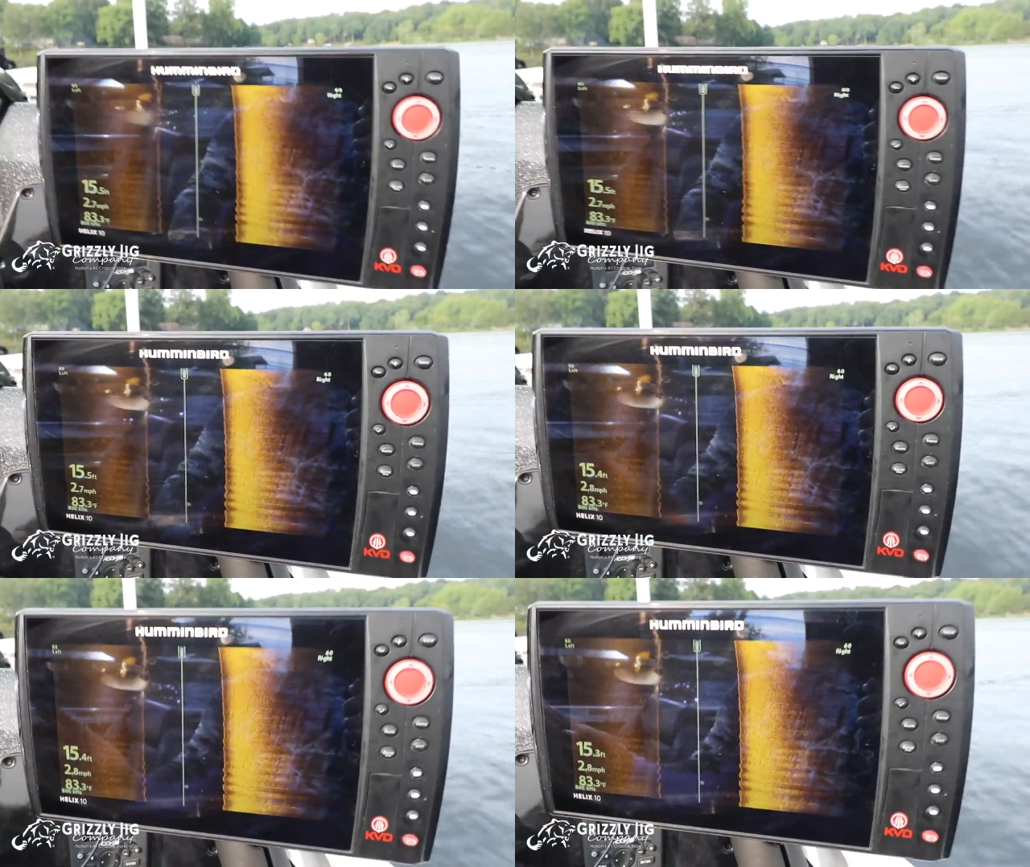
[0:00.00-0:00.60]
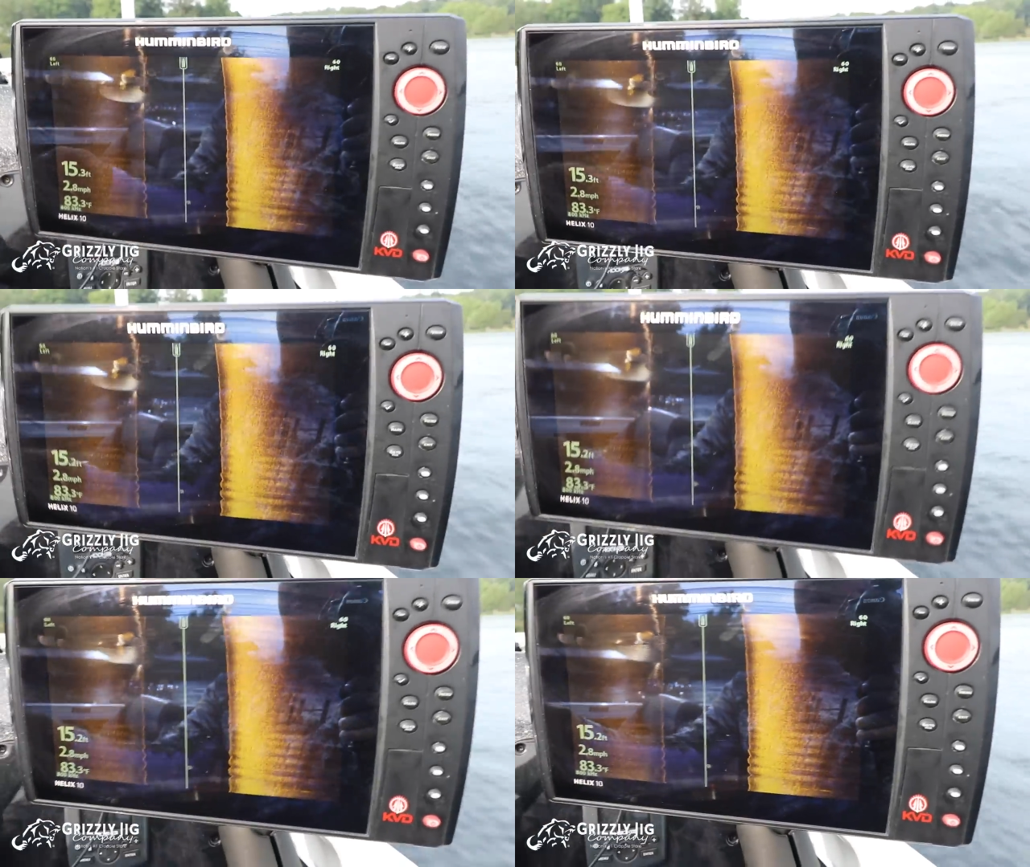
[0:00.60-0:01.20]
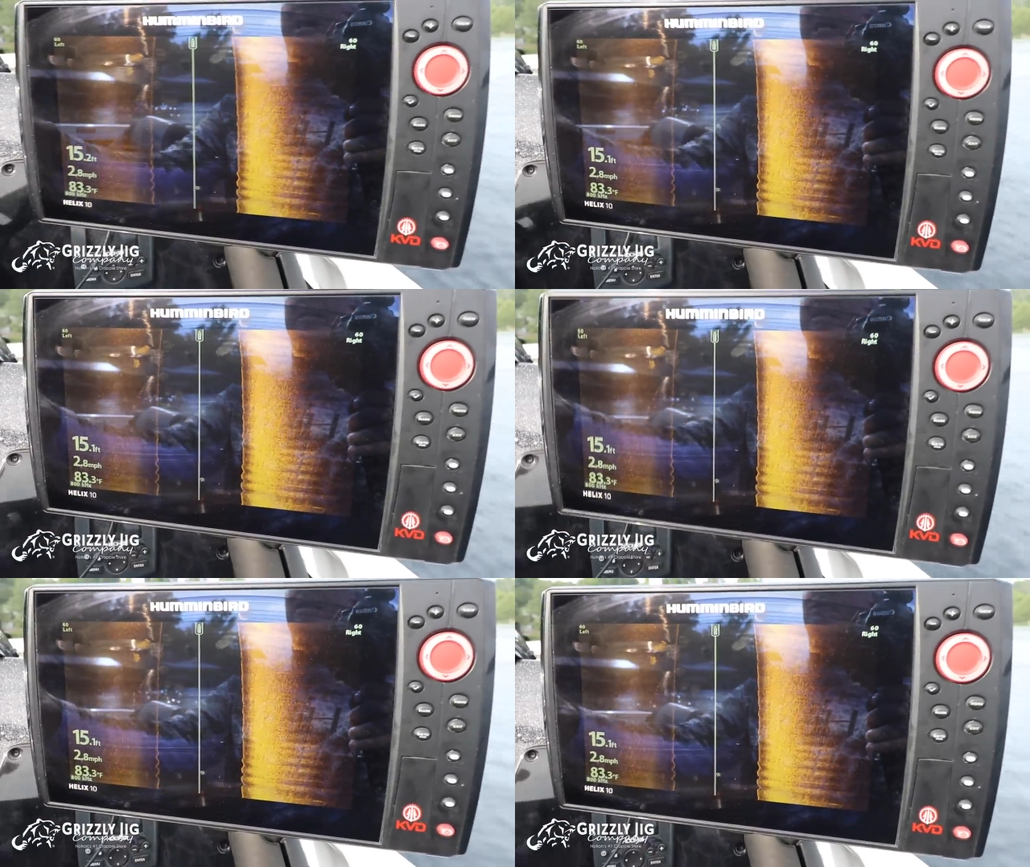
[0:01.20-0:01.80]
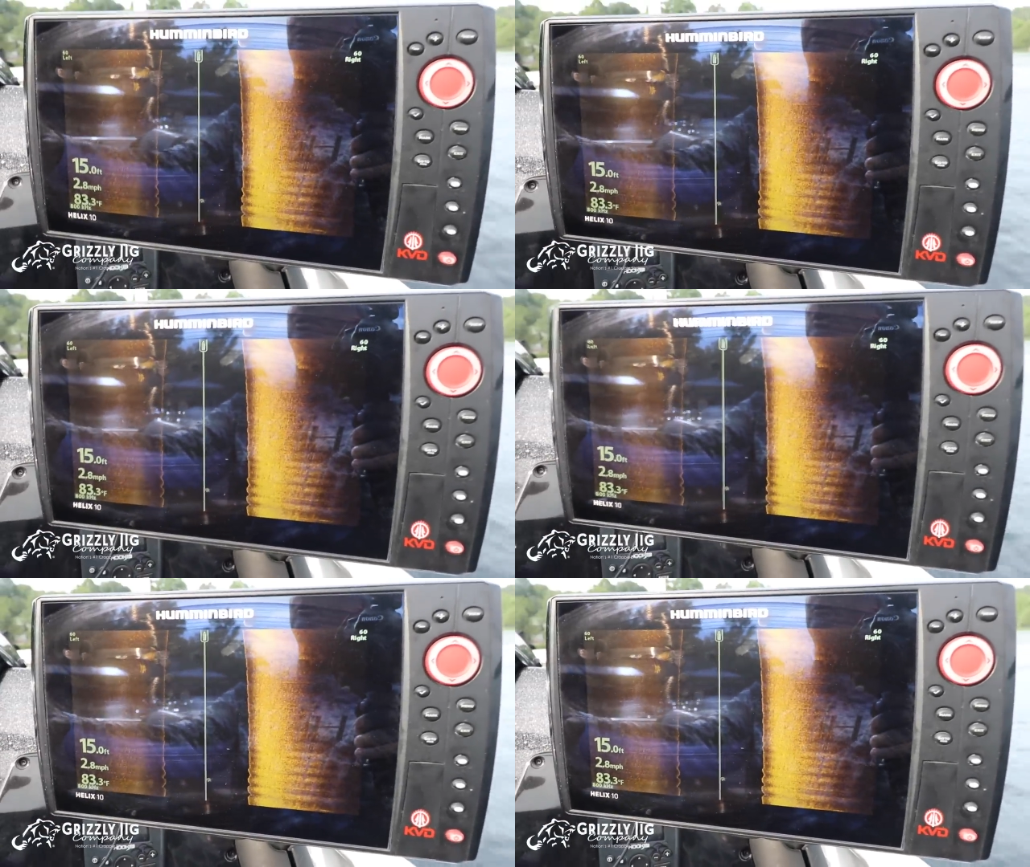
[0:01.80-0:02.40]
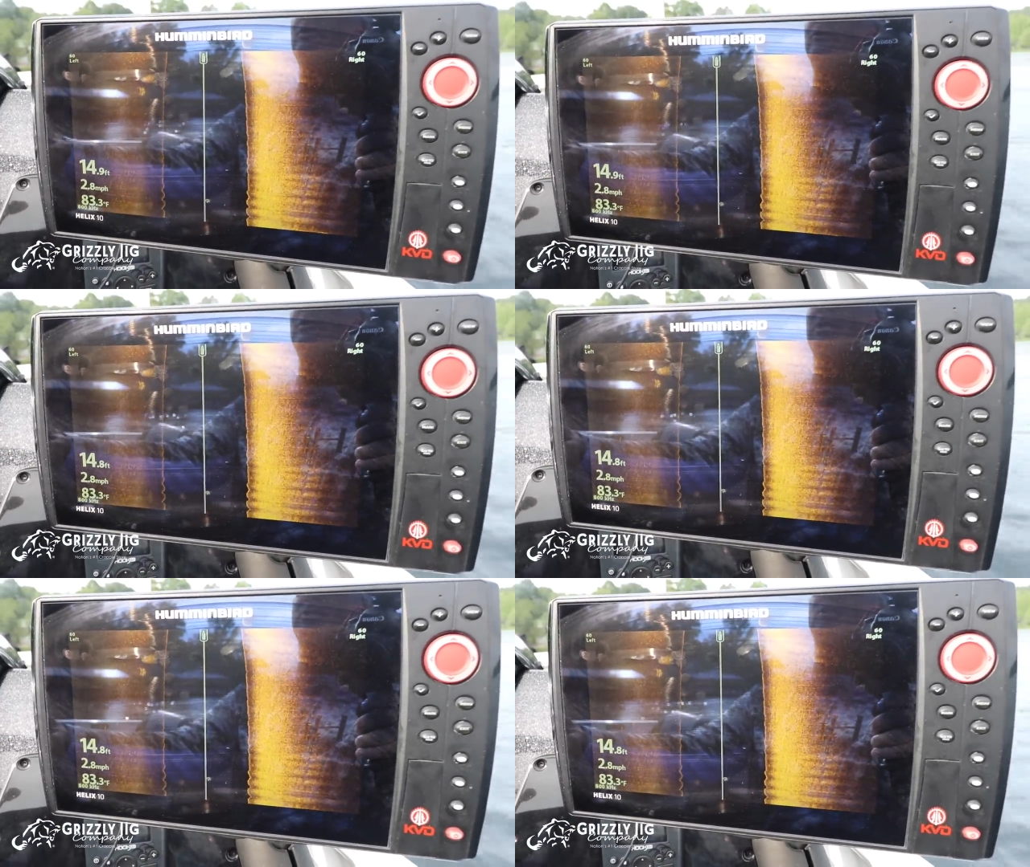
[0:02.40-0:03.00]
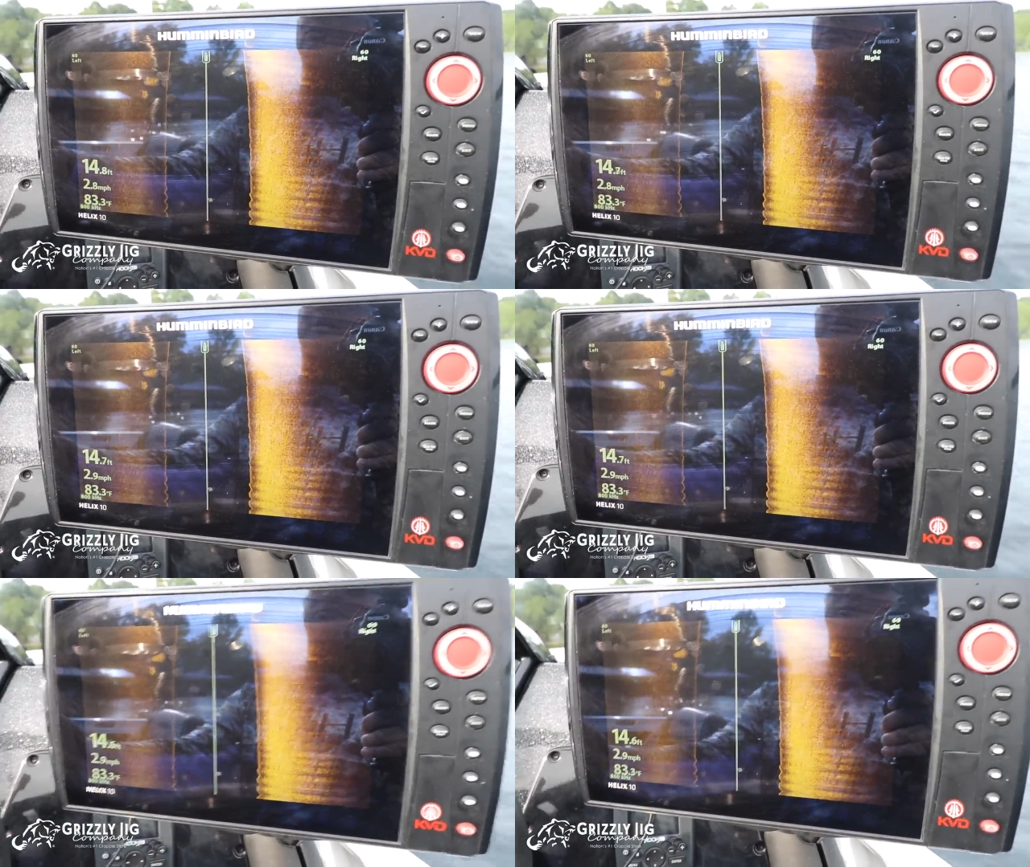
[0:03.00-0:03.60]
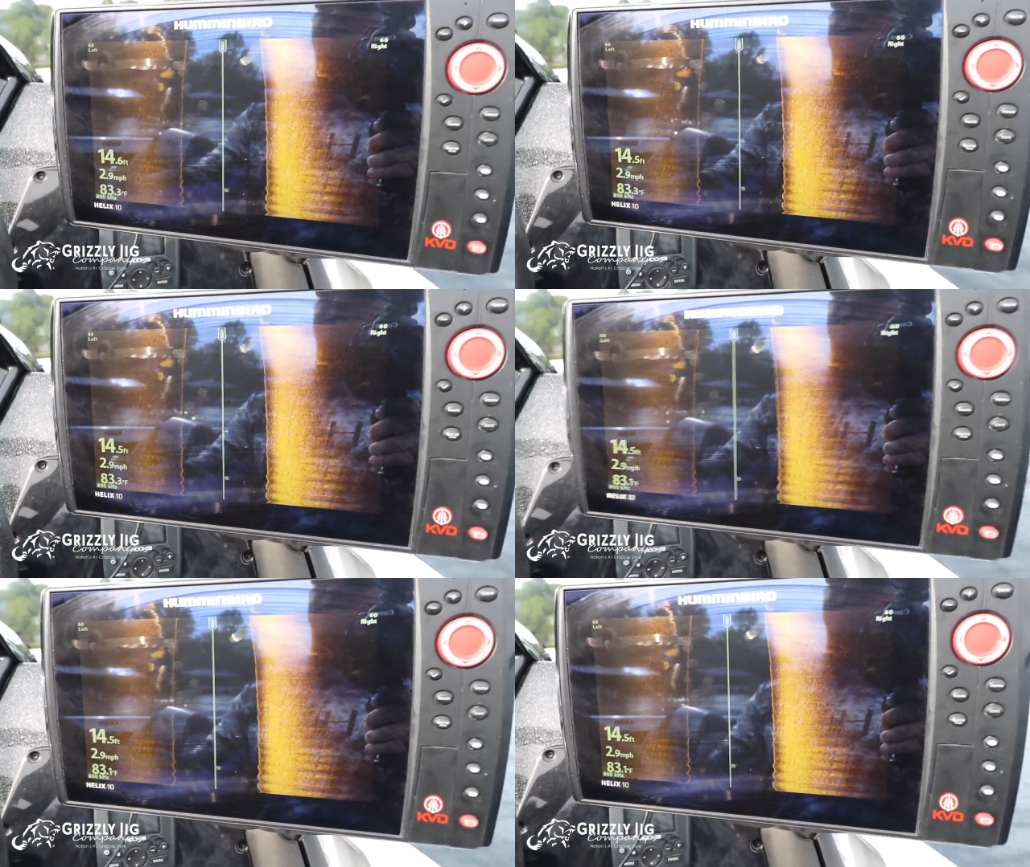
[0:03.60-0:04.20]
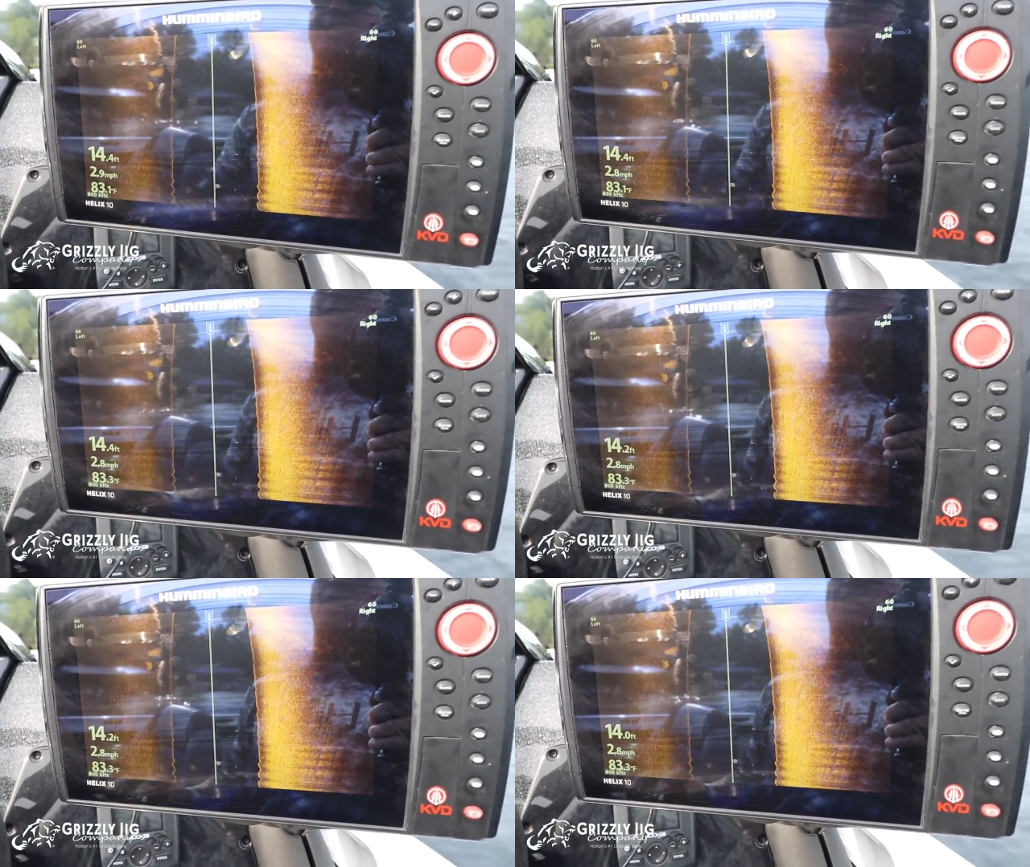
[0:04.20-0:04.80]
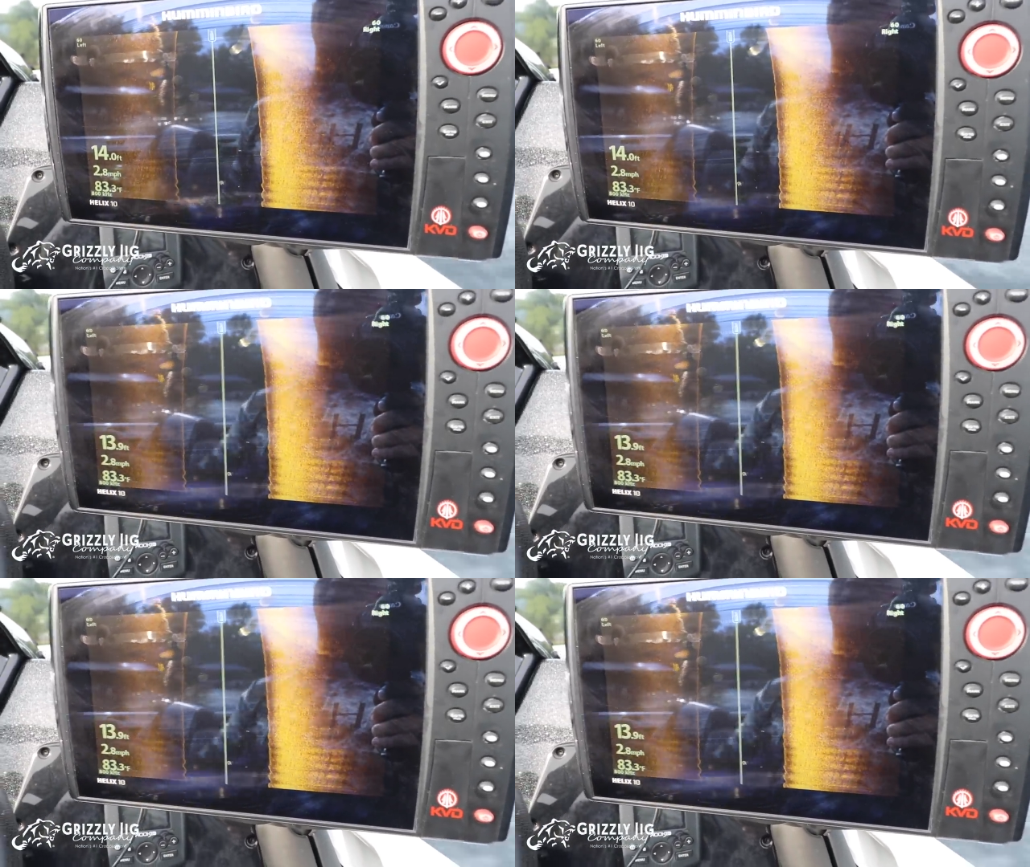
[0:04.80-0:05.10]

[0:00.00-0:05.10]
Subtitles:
Nobody's mouth can be seen.